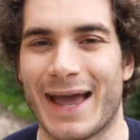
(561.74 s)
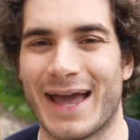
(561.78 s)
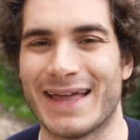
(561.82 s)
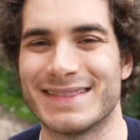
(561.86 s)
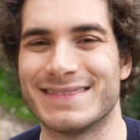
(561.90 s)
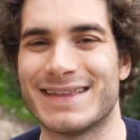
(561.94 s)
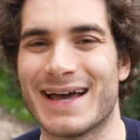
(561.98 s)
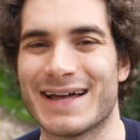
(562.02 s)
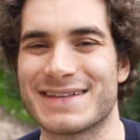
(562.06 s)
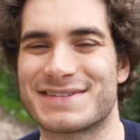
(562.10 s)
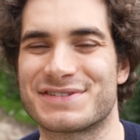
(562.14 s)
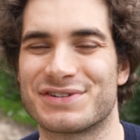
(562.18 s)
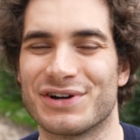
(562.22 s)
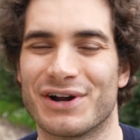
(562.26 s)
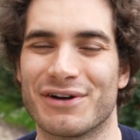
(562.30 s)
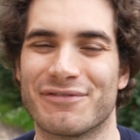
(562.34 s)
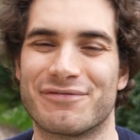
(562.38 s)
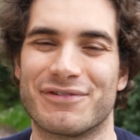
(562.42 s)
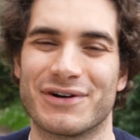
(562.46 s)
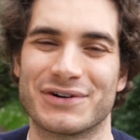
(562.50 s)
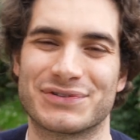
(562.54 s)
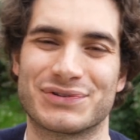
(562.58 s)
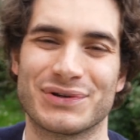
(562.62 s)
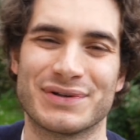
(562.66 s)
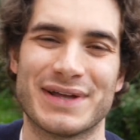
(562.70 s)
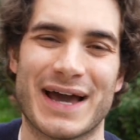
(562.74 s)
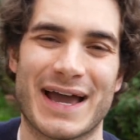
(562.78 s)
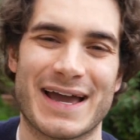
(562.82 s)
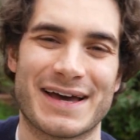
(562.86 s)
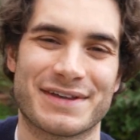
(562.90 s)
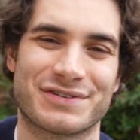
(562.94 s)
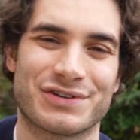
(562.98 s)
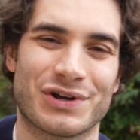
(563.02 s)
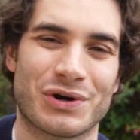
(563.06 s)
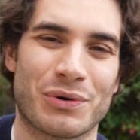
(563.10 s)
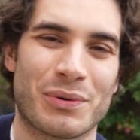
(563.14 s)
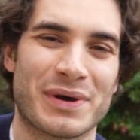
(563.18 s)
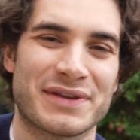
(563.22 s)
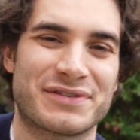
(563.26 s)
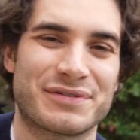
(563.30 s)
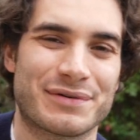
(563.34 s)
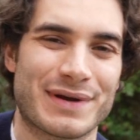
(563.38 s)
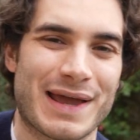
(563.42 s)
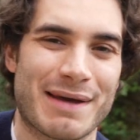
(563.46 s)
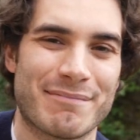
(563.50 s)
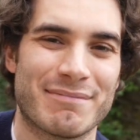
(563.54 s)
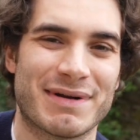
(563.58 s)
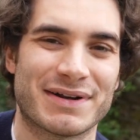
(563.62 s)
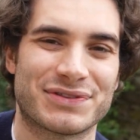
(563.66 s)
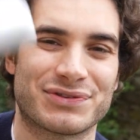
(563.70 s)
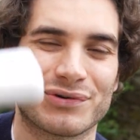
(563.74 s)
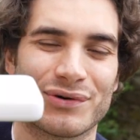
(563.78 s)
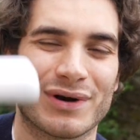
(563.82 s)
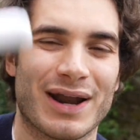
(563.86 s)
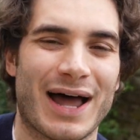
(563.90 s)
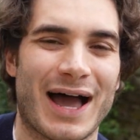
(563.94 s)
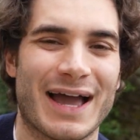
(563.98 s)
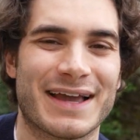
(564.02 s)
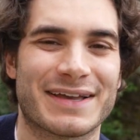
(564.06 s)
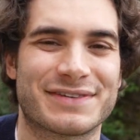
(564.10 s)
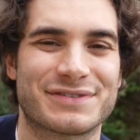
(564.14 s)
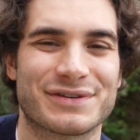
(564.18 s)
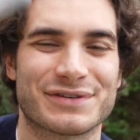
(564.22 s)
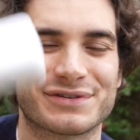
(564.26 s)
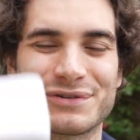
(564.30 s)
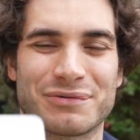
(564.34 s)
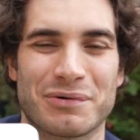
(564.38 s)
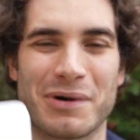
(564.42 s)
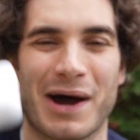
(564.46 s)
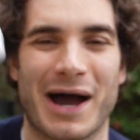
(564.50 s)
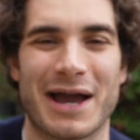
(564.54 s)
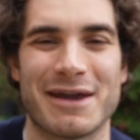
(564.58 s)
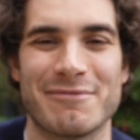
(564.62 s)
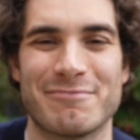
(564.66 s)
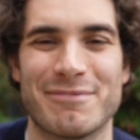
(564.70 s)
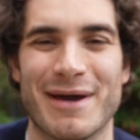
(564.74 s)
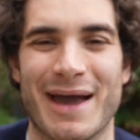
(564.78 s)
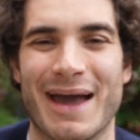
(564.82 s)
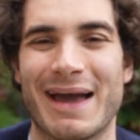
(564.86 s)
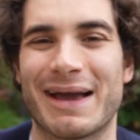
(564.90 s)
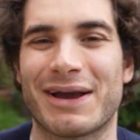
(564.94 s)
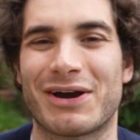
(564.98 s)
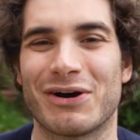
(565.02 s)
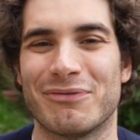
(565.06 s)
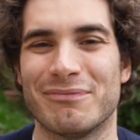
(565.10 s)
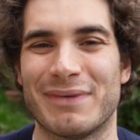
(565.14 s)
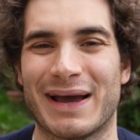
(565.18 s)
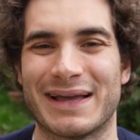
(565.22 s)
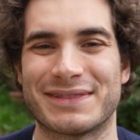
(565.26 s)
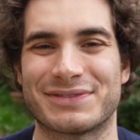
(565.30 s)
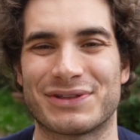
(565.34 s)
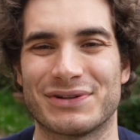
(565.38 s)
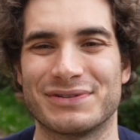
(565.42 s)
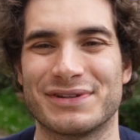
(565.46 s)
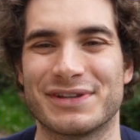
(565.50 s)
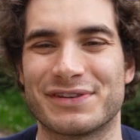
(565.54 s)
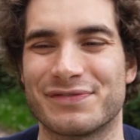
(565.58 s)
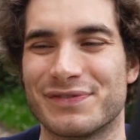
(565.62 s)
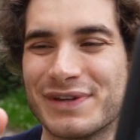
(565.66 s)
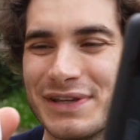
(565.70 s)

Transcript: And that's all for today. As always, remember to like, subscribe and comment on this